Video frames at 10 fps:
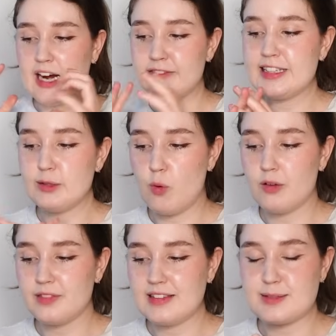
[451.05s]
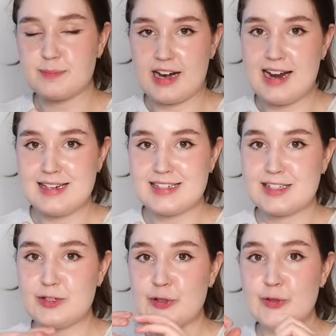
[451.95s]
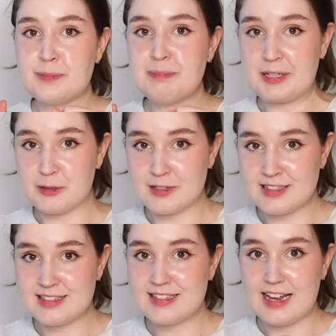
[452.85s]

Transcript: I really want this brand to be good